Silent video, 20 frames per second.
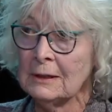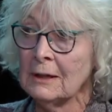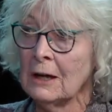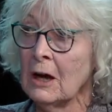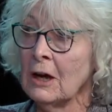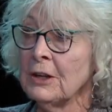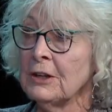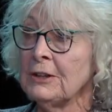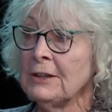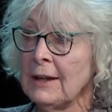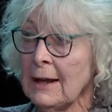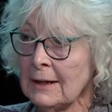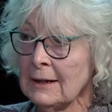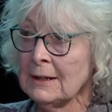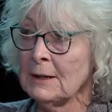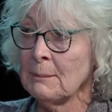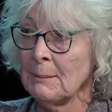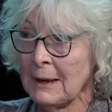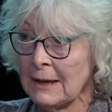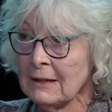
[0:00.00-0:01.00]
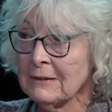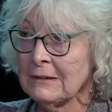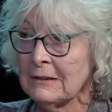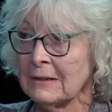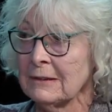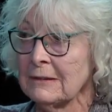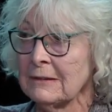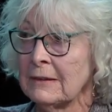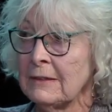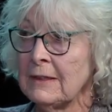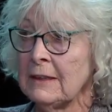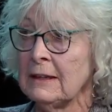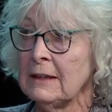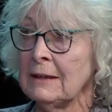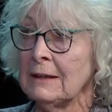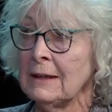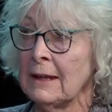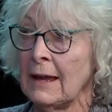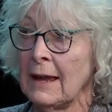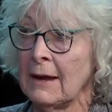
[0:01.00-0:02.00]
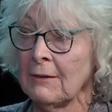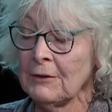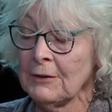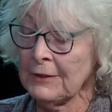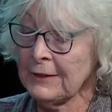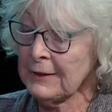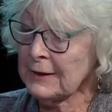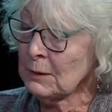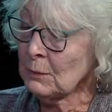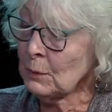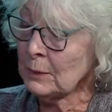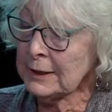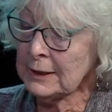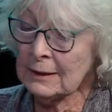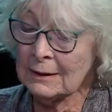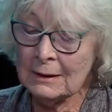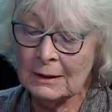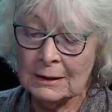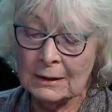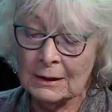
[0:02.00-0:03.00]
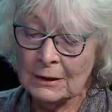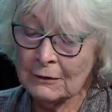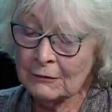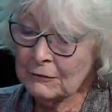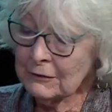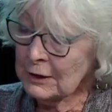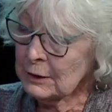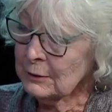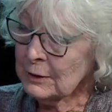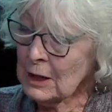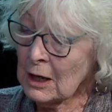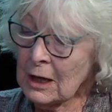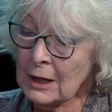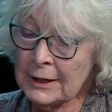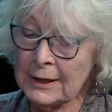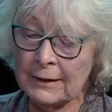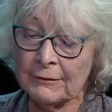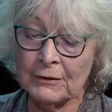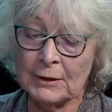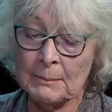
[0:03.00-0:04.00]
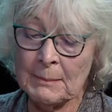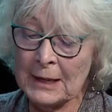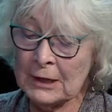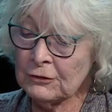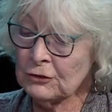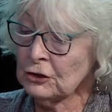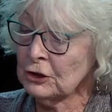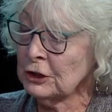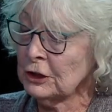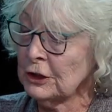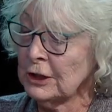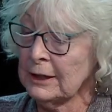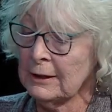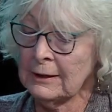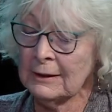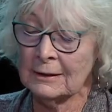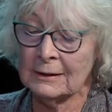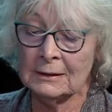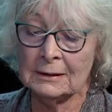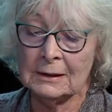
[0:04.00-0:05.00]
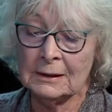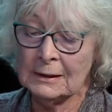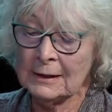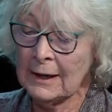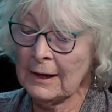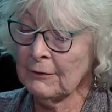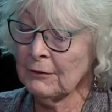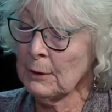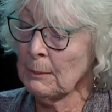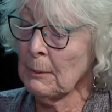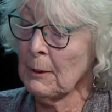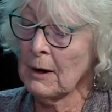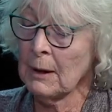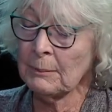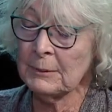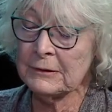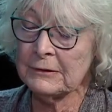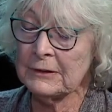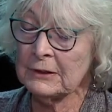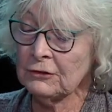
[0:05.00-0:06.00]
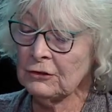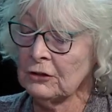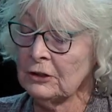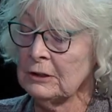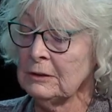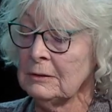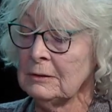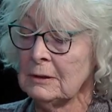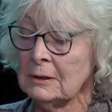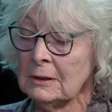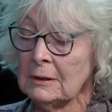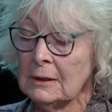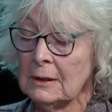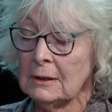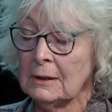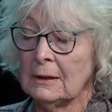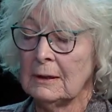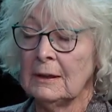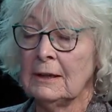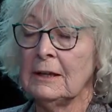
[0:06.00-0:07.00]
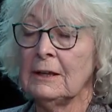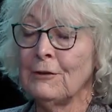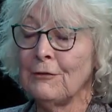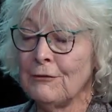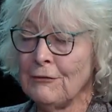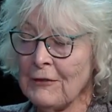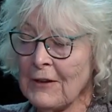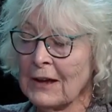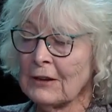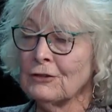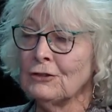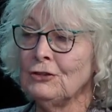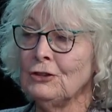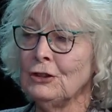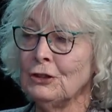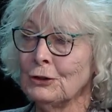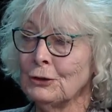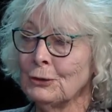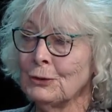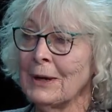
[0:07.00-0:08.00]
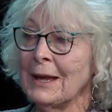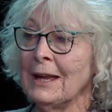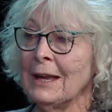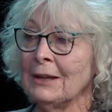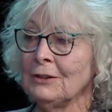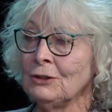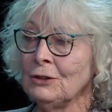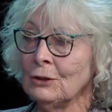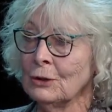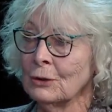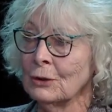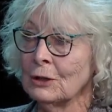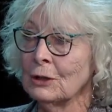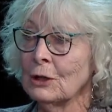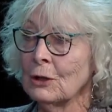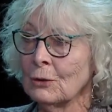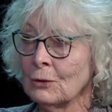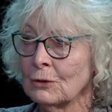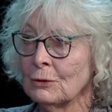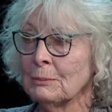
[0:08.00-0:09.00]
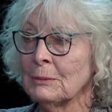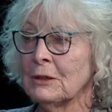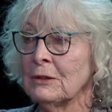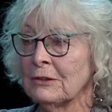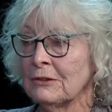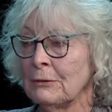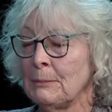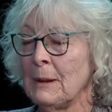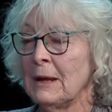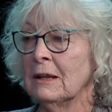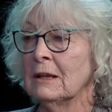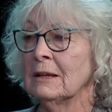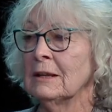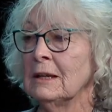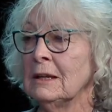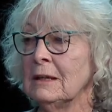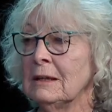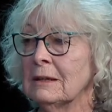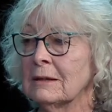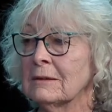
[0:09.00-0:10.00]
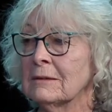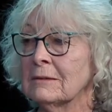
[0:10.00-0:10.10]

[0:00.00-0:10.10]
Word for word: on a daily basis. The, yes. Everything we vote on, every measure, every proposition, it affects you and your local municipality.